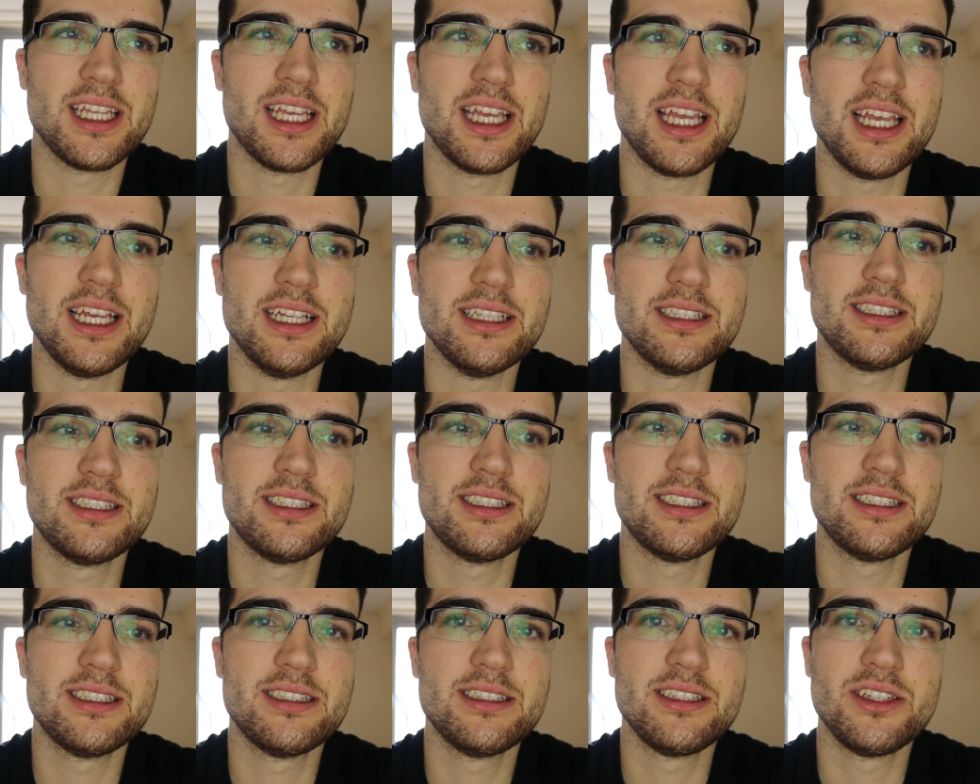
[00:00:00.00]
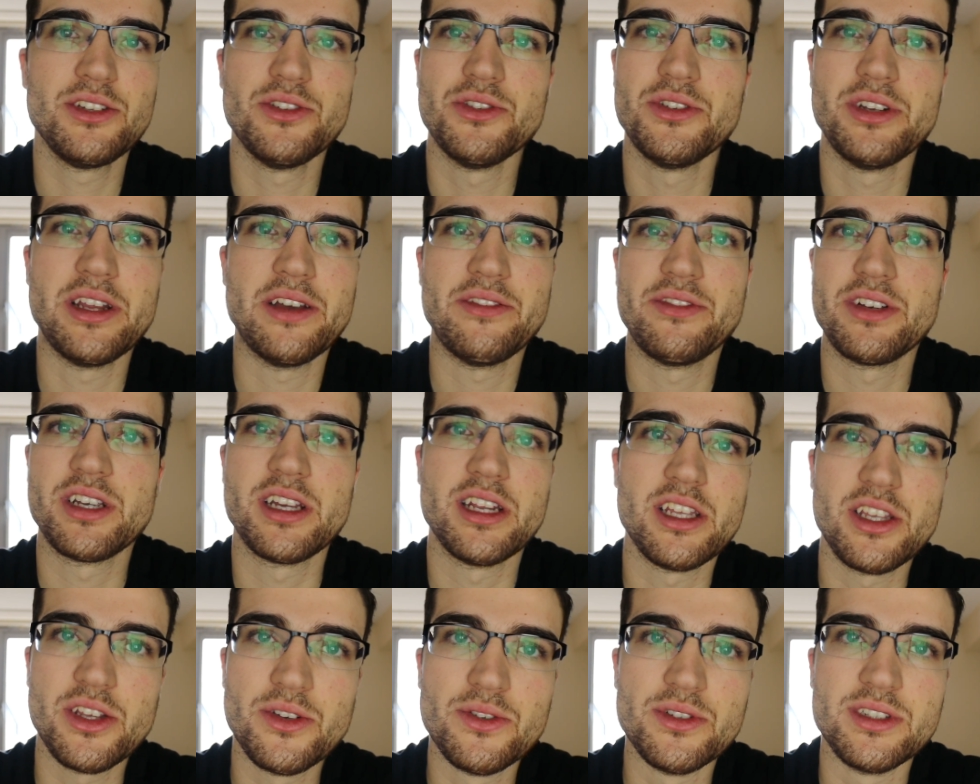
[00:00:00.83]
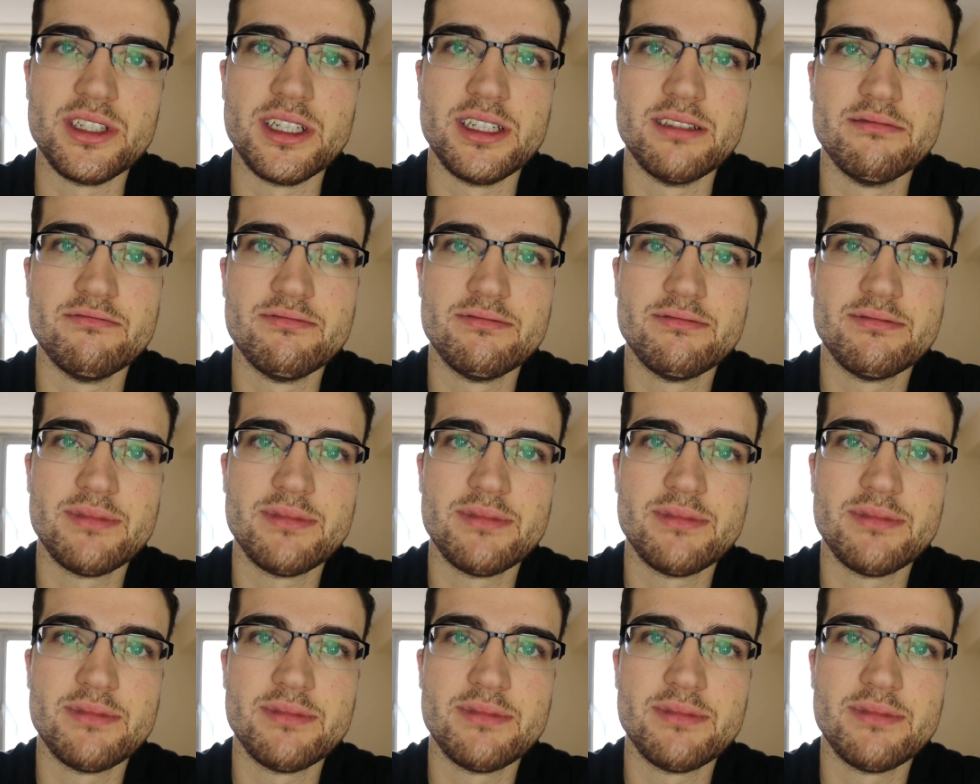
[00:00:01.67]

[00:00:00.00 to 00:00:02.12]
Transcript: it's you're never going to use it,